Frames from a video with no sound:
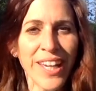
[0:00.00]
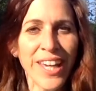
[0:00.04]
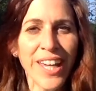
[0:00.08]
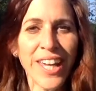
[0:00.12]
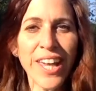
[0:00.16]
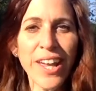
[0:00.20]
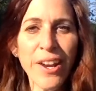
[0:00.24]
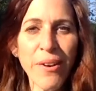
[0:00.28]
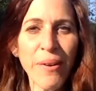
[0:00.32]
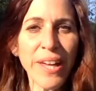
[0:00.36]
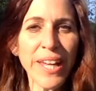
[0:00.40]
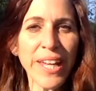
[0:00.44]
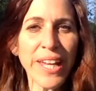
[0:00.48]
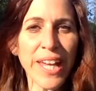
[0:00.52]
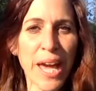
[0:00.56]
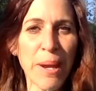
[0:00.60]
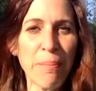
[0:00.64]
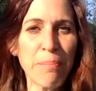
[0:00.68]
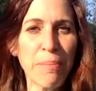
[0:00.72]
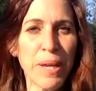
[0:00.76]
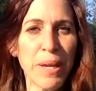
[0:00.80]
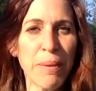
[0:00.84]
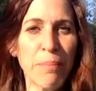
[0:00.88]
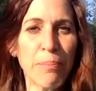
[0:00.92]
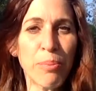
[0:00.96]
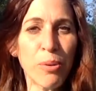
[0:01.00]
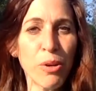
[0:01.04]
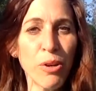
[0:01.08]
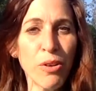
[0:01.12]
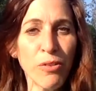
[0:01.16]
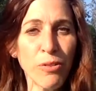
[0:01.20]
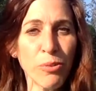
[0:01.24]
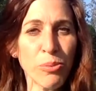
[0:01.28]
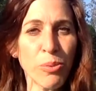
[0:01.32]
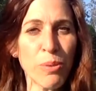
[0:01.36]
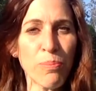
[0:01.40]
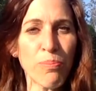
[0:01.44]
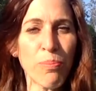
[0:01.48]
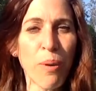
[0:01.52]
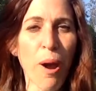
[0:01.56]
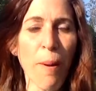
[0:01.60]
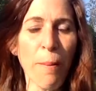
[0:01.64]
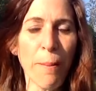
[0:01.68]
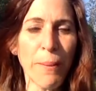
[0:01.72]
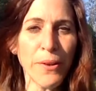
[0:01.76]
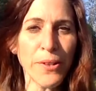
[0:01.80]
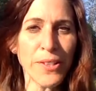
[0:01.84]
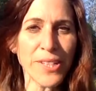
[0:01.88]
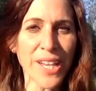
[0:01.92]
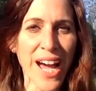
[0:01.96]
Hearing can be improved with
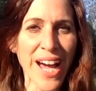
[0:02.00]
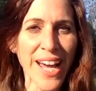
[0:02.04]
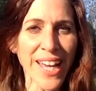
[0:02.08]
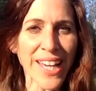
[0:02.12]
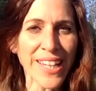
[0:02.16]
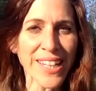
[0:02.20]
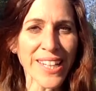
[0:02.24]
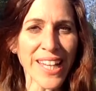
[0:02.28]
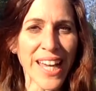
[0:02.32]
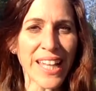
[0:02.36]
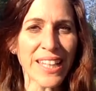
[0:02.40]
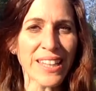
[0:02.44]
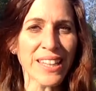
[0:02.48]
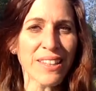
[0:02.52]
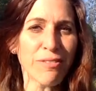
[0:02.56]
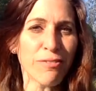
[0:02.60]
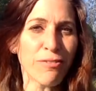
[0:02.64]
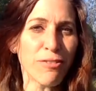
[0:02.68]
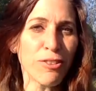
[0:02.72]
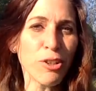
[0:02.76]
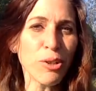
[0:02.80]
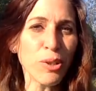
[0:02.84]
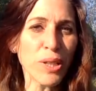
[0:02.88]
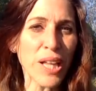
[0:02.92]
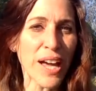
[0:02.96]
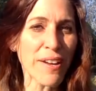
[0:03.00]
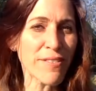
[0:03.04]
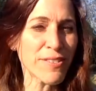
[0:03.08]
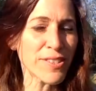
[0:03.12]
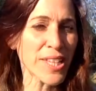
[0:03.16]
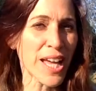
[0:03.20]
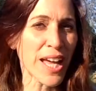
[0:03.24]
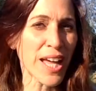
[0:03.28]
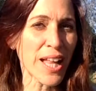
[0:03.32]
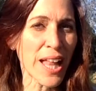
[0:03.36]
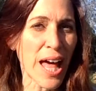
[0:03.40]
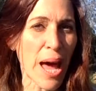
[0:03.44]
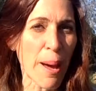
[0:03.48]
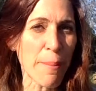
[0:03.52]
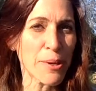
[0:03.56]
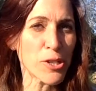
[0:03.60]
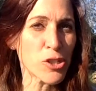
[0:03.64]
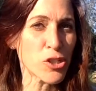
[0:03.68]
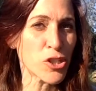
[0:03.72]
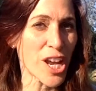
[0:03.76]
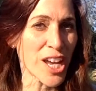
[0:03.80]
proper diet and few lifestyle habit